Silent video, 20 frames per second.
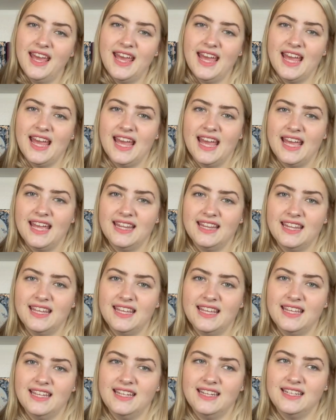And
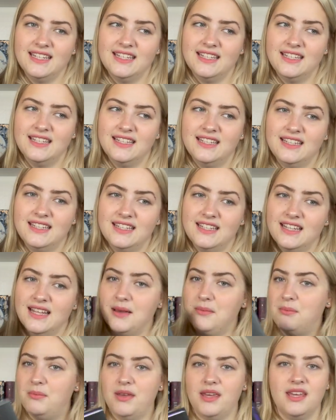then a
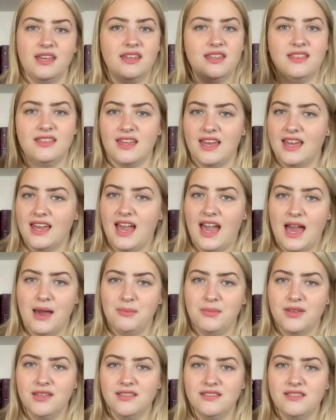big thing
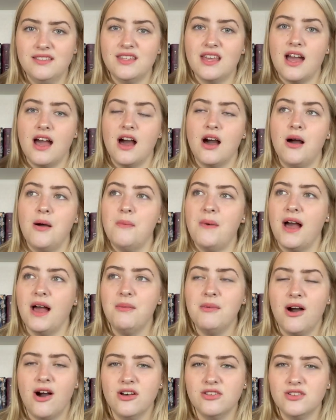happens.
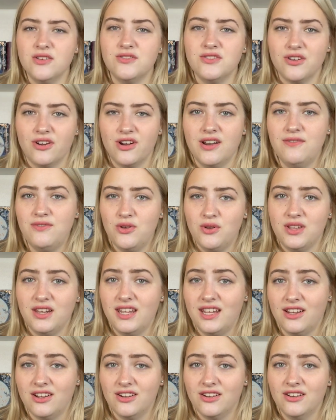I'm also sorry if you can
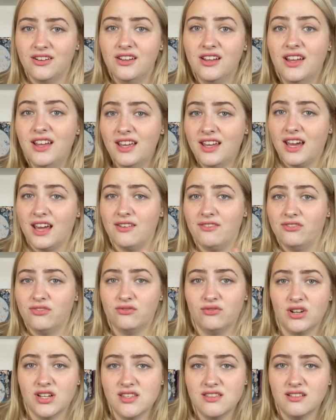hear kind of
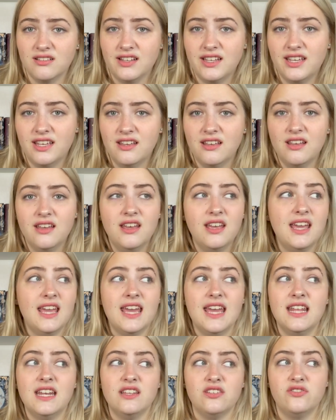rustling.
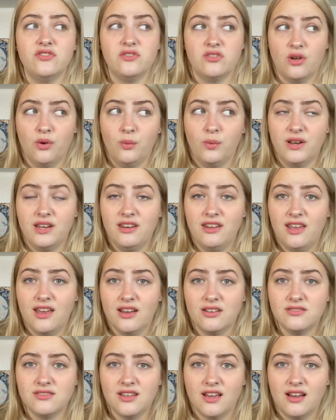It is so windy
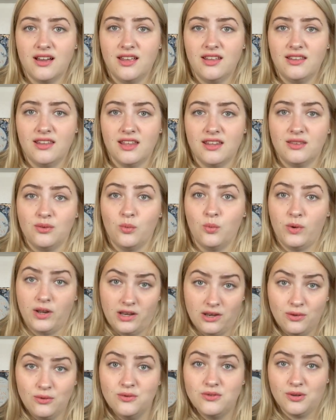outside that the
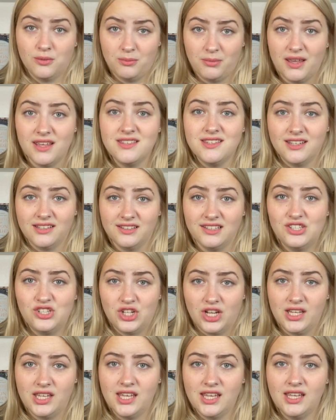windows are basically
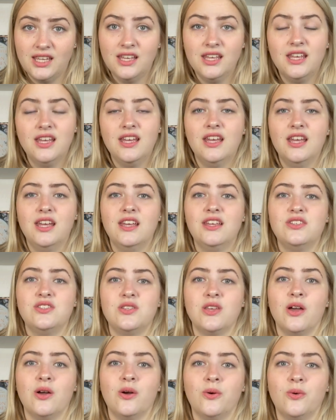shaking,
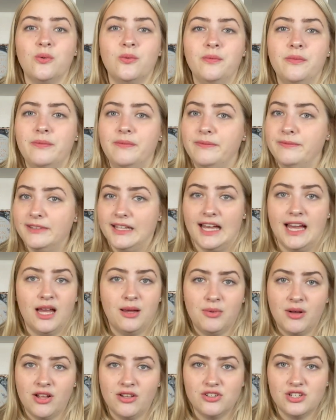so I
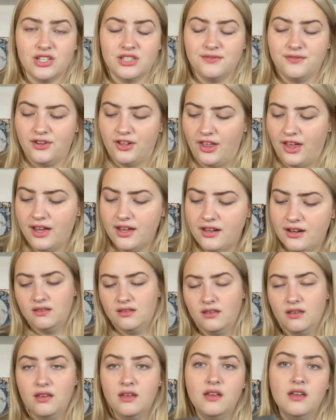apologize for that.
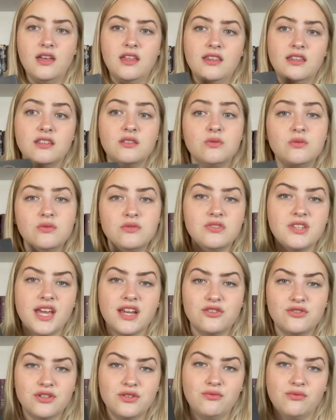This one was
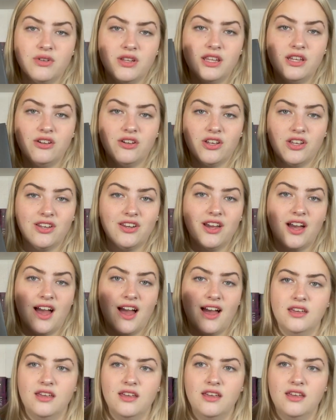actually really good.
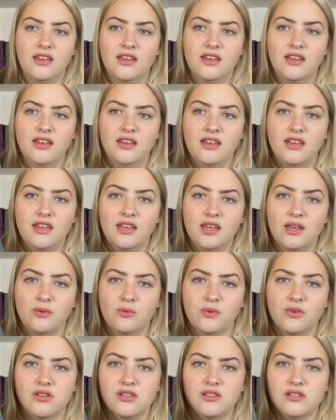It
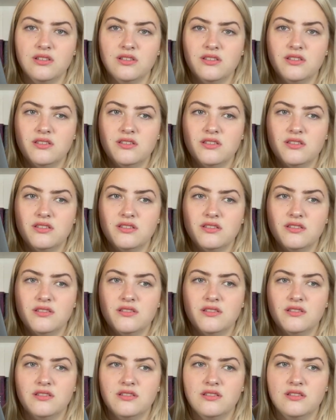was,
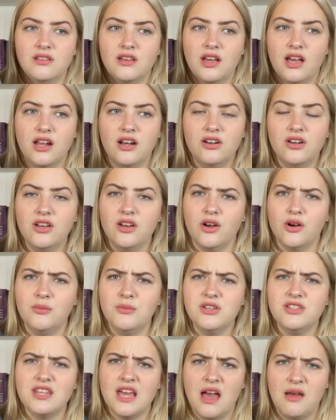I don't know,
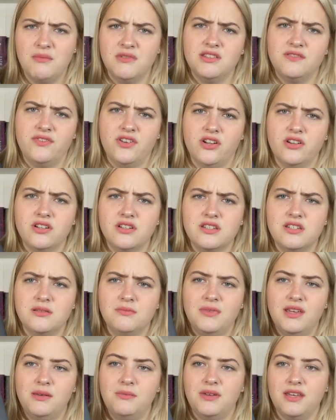almost atmospheric to
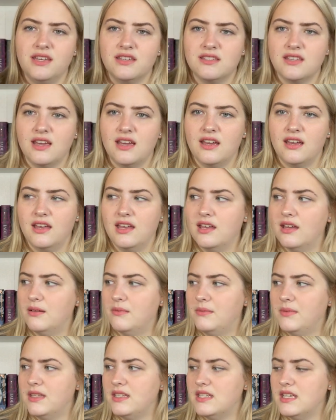me because
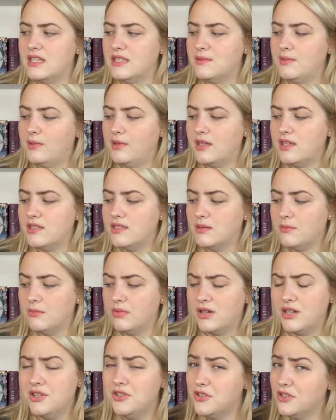it takes place, I'm
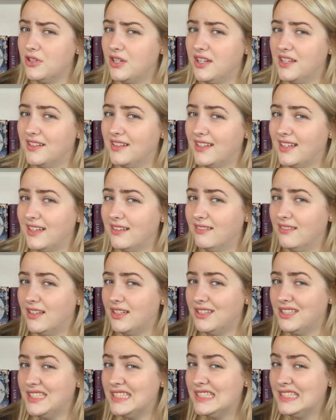pretty sure, in like
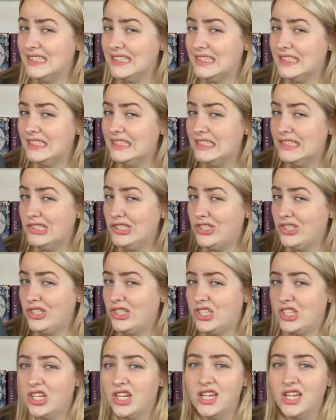London-ish.